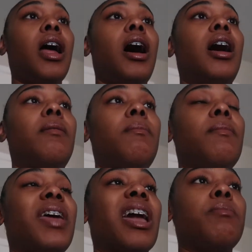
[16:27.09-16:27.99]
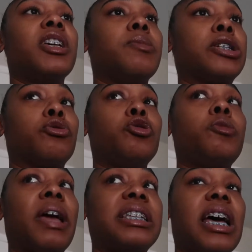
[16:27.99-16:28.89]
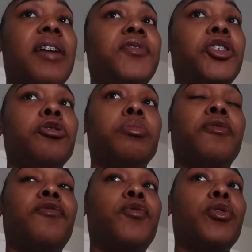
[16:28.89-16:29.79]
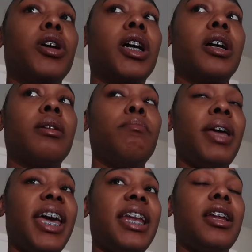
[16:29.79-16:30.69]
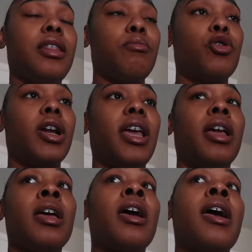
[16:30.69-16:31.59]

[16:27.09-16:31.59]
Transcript: They gave me a special toothpaste I have to use before bed and in the morning.